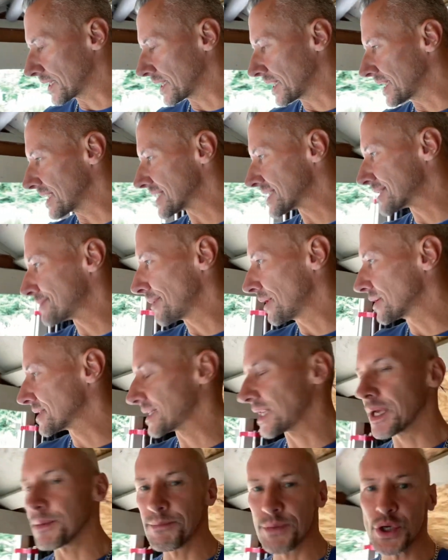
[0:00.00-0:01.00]
It smells
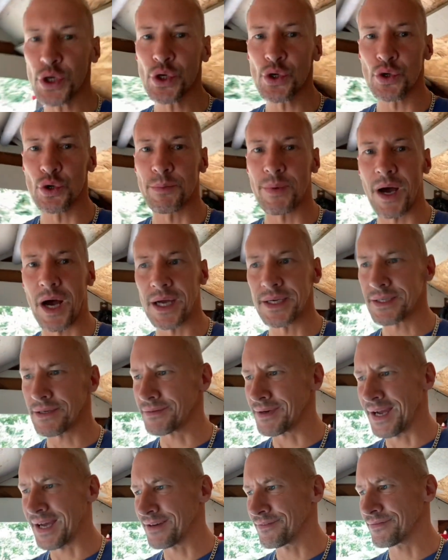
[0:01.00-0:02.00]
like manure, but I
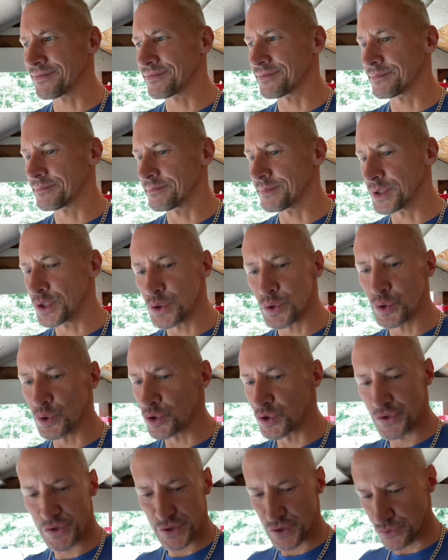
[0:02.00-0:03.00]
don't have manure
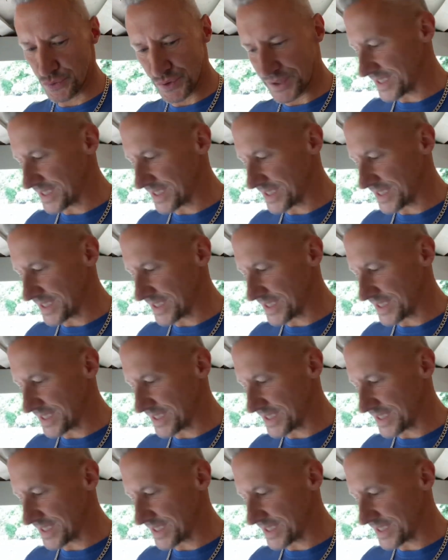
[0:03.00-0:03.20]
stored